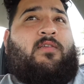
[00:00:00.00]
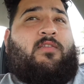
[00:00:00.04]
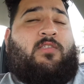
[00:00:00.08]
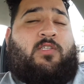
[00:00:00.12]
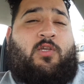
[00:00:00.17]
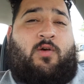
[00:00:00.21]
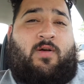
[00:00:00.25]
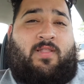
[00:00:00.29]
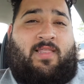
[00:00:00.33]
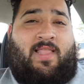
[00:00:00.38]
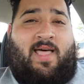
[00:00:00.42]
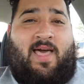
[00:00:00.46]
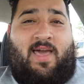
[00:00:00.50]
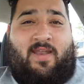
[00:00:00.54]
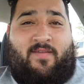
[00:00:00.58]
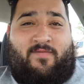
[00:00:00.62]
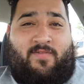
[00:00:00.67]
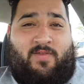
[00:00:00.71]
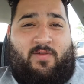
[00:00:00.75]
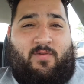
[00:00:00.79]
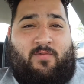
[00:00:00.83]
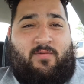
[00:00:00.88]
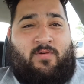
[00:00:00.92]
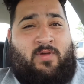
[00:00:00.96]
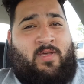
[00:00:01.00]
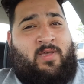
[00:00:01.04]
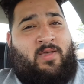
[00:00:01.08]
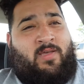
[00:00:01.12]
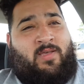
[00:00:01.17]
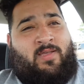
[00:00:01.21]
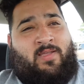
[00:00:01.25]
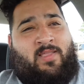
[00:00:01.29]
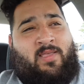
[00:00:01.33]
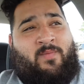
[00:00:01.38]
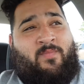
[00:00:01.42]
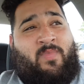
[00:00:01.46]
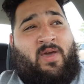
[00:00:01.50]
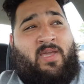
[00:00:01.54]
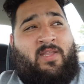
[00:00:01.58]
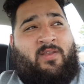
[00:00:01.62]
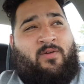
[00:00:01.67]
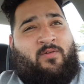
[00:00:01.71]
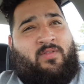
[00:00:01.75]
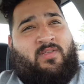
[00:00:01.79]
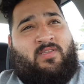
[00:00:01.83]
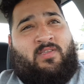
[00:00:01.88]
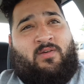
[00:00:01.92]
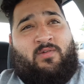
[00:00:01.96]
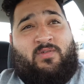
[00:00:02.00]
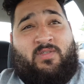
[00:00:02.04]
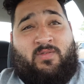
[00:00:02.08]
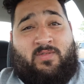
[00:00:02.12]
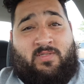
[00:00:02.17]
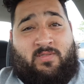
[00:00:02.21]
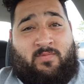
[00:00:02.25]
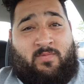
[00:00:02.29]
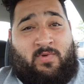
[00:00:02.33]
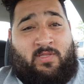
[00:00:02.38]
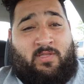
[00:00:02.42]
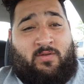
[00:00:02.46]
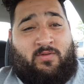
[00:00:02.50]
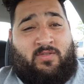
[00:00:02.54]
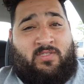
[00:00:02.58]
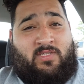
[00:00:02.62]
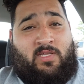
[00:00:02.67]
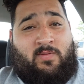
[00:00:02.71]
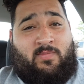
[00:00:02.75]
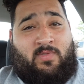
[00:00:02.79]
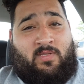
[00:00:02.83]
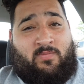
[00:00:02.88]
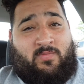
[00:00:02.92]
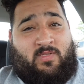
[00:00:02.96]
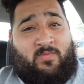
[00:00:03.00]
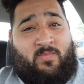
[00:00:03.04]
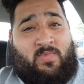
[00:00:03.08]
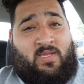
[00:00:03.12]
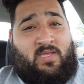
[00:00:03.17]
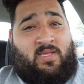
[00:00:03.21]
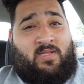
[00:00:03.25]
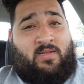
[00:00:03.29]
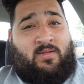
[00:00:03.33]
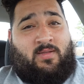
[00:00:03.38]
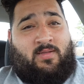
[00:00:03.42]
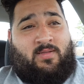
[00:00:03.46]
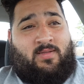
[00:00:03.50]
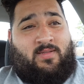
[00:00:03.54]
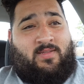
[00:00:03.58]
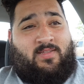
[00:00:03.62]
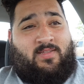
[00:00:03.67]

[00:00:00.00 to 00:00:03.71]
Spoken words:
To a lot of you that might know what those symptoms mean,